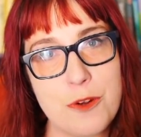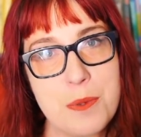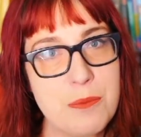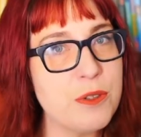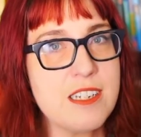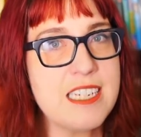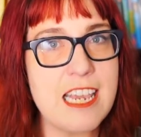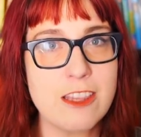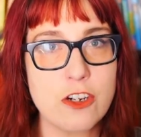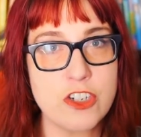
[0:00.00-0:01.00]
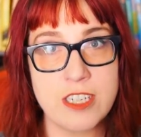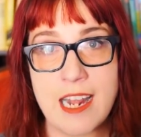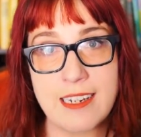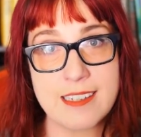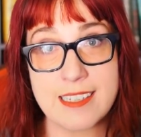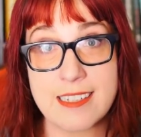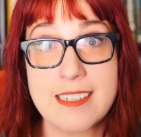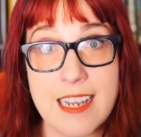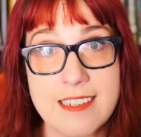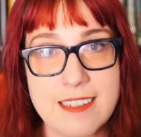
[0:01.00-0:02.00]
for people to take their genetics as
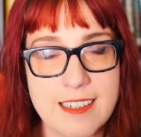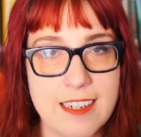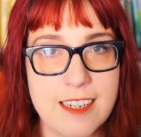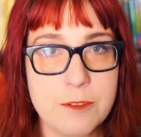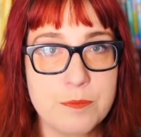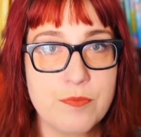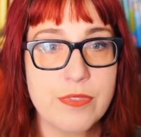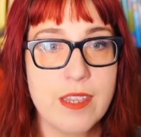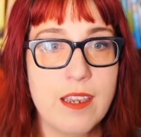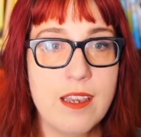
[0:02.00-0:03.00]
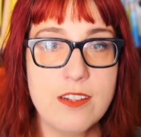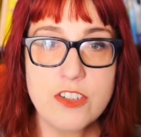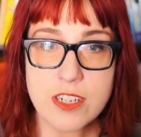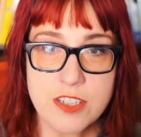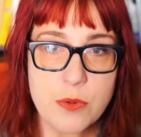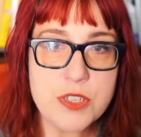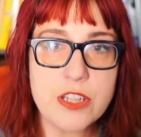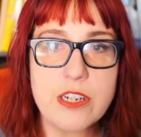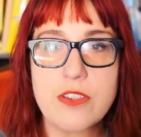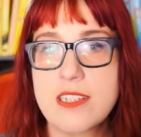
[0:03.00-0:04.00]
destiny just so it's
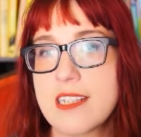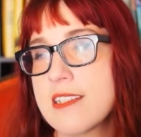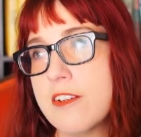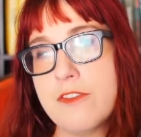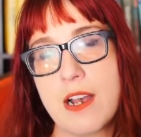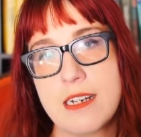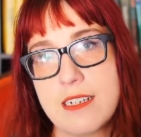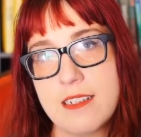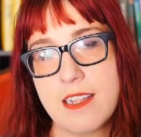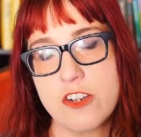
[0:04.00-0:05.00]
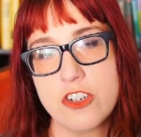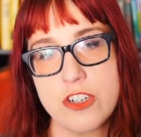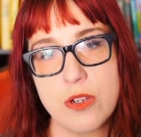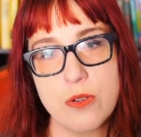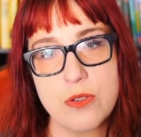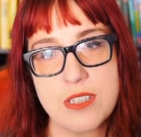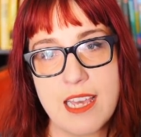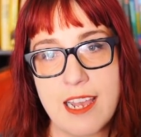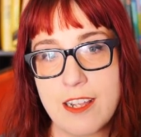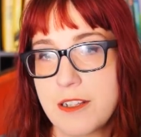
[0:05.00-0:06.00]
clear, this isn't a finding that shows
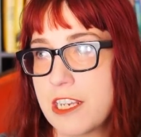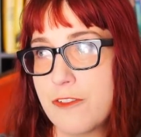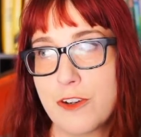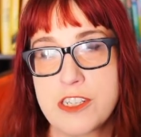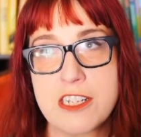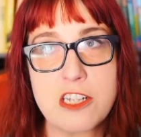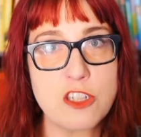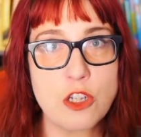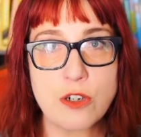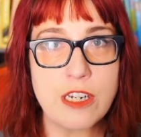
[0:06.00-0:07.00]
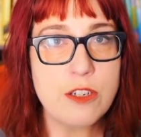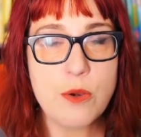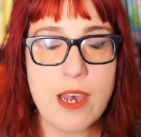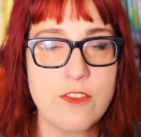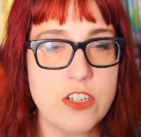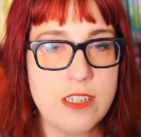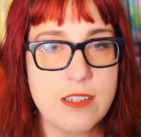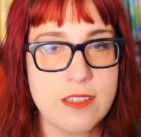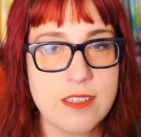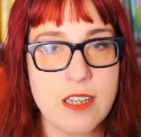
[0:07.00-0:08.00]
that, for instance, learning you have
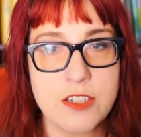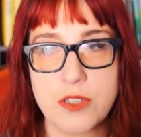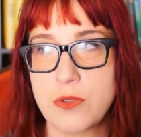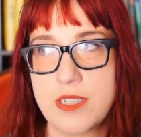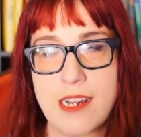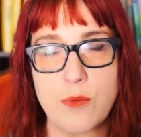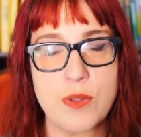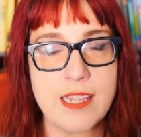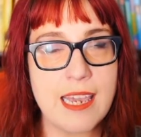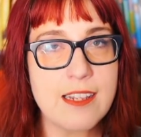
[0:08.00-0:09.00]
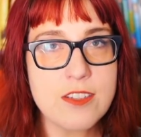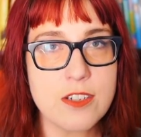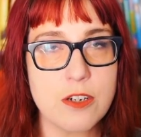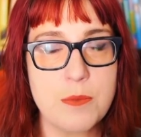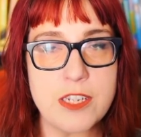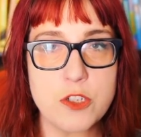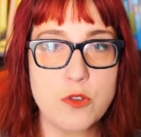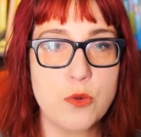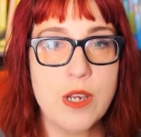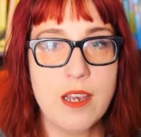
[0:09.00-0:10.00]
genes associated with cancer makes
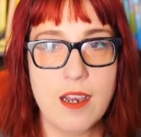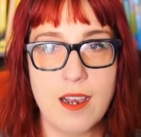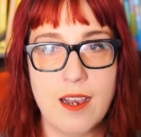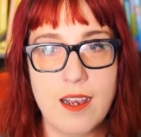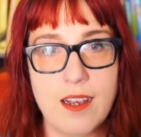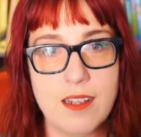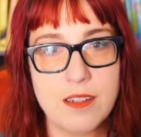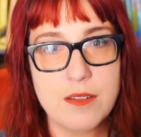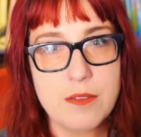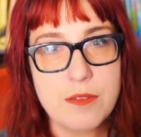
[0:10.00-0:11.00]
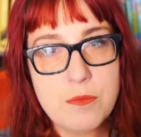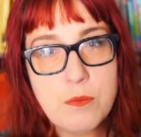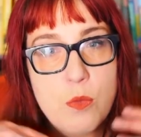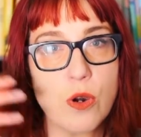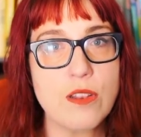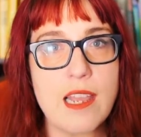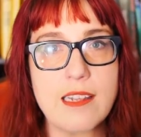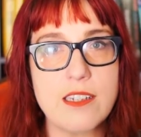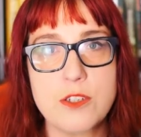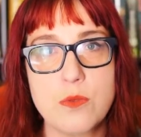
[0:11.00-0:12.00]
you uh, more
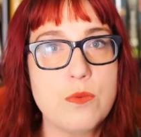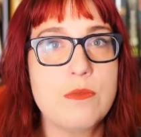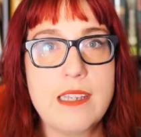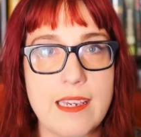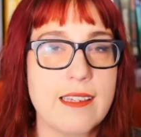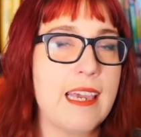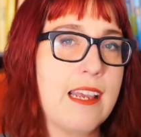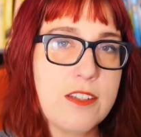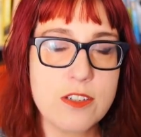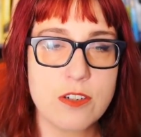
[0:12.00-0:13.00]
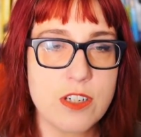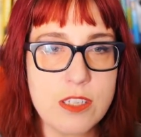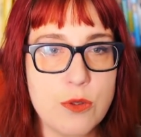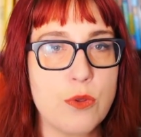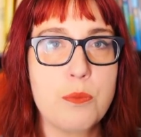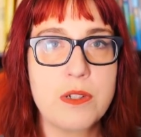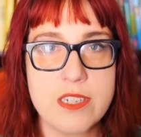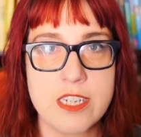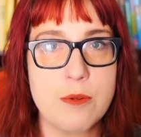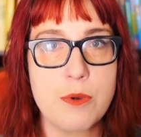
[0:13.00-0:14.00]
likely to get cancer just through the
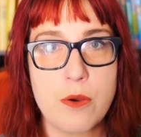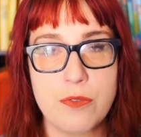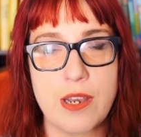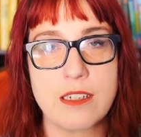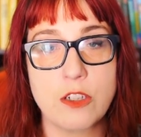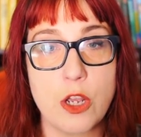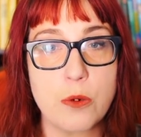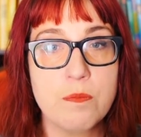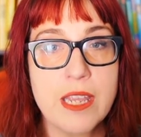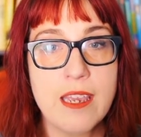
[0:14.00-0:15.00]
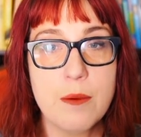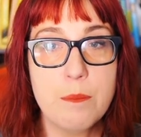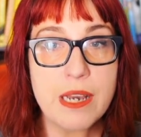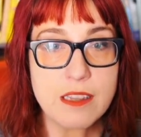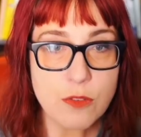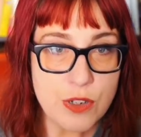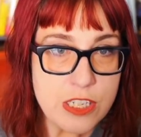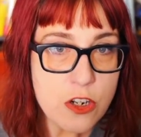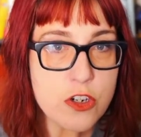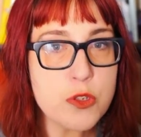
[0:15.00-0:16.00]
placebo effect alone. But the
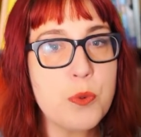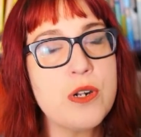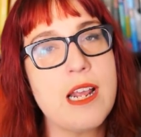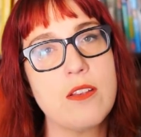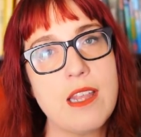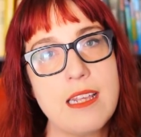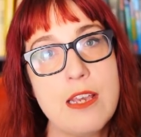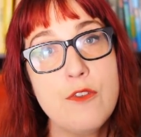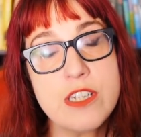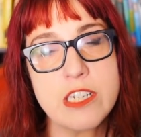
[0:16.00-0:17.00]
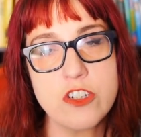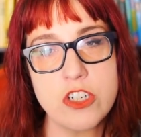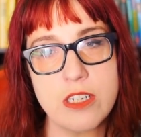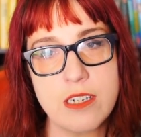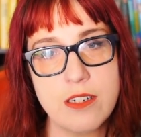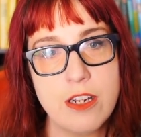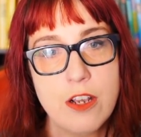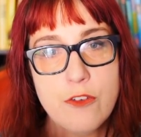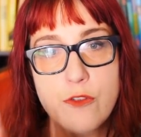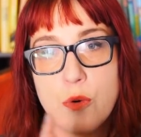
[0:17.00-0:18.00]
researchers point out that if it's a gene
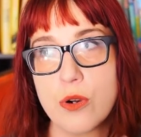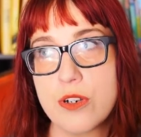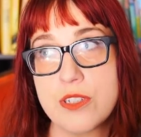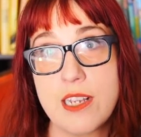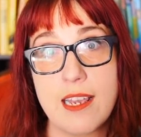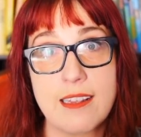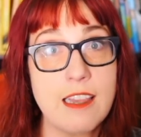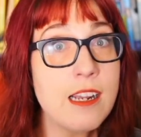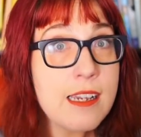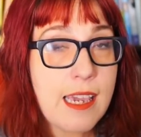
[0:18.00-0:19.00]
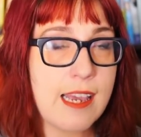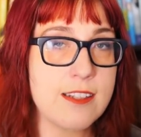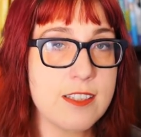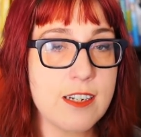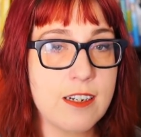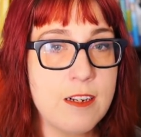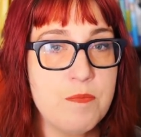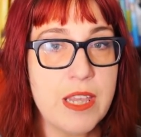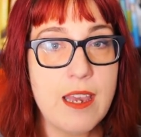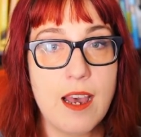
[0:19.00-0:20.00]
for, say, lung cancer
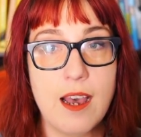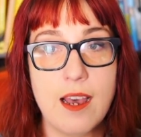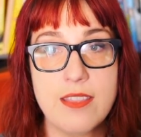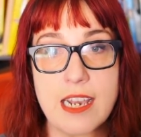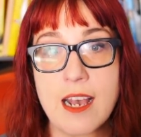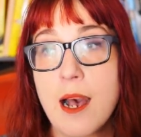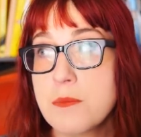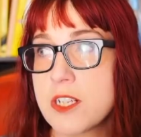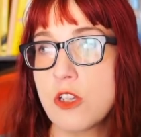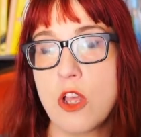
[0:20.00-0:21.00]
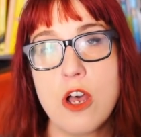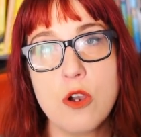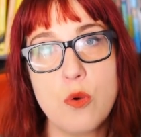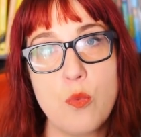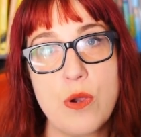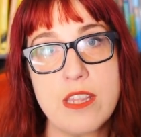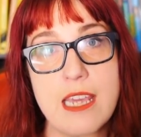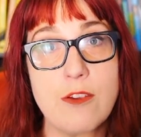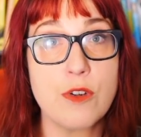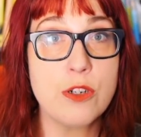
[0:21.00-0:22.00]
uh, that comes along with
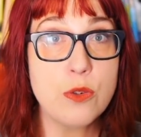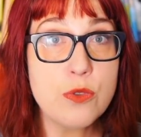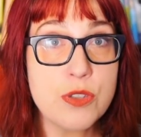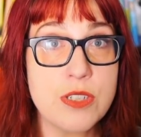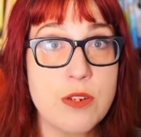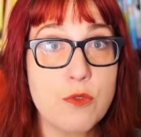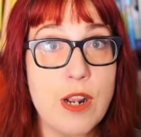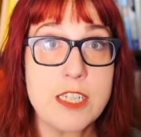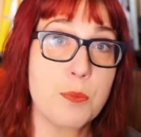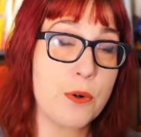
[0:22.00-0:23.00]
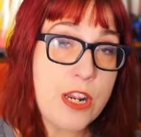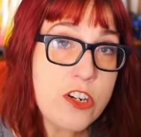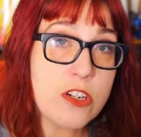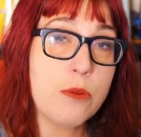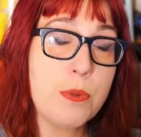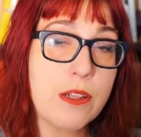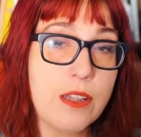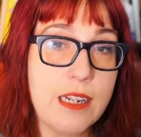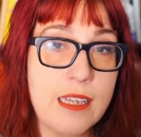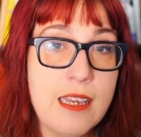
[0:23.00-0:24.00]
a reduced respiration
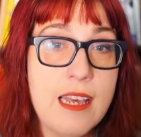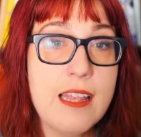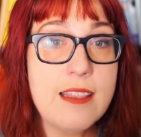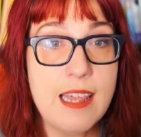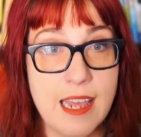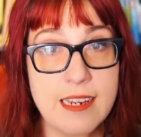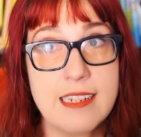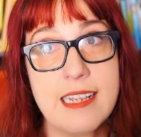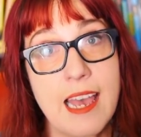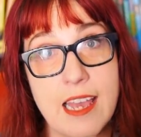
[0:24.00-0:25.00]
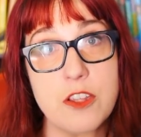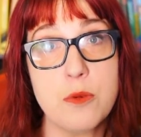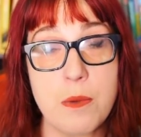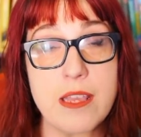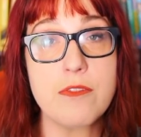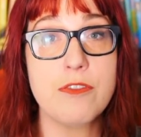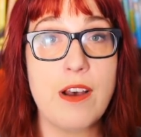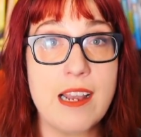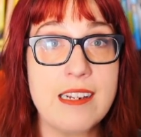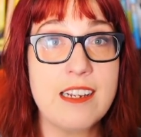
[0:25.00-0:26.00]
ability, then yeah, you might
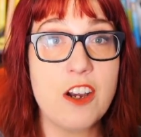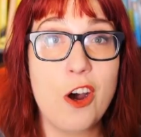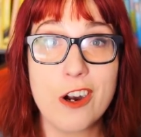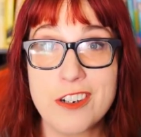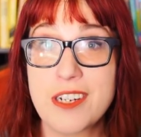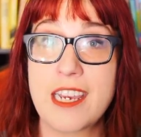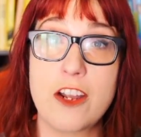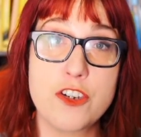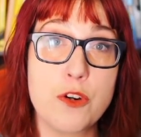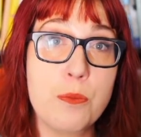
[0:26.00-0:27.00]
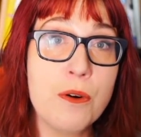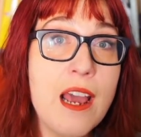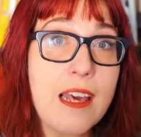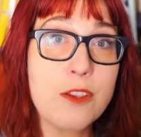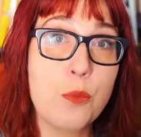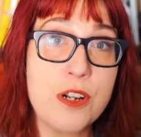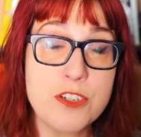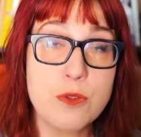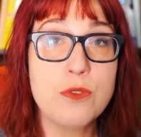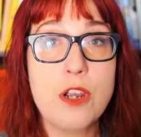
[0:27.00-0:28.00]
find it hard to catch your breath
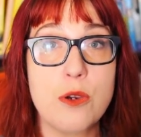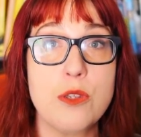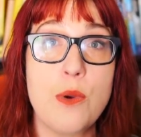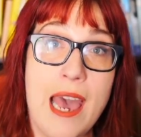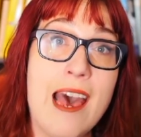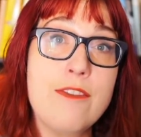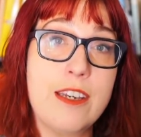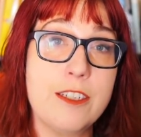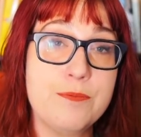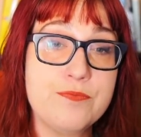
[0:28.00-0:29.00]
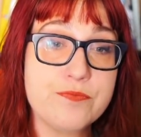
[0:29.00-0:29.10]
once you know you have it.